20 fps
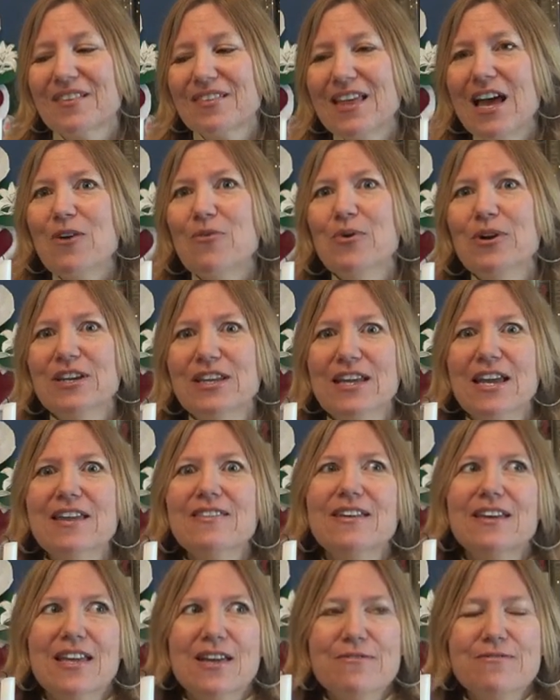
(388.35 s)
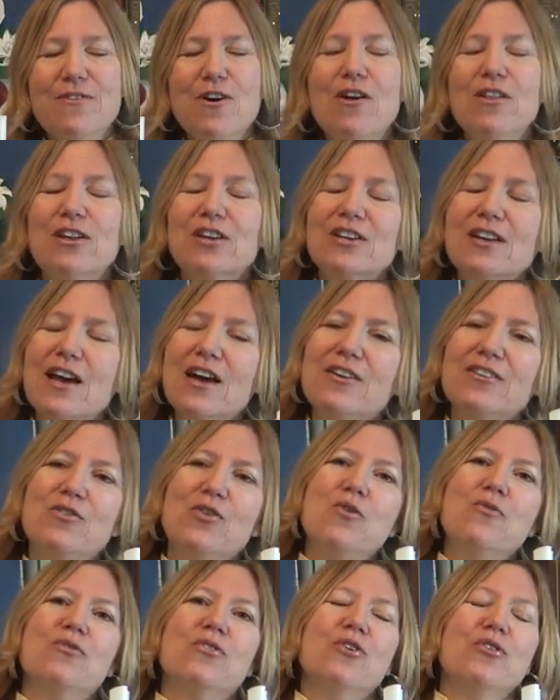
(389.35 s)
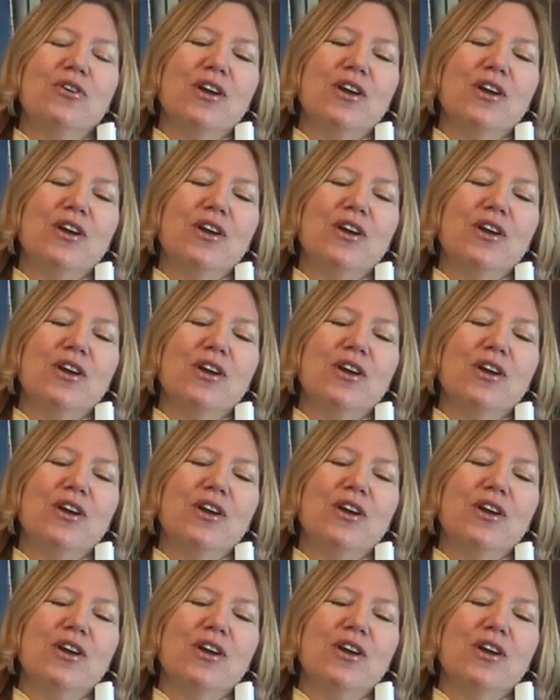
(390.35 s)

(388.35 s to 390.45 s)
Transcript: one king that kept falling down over.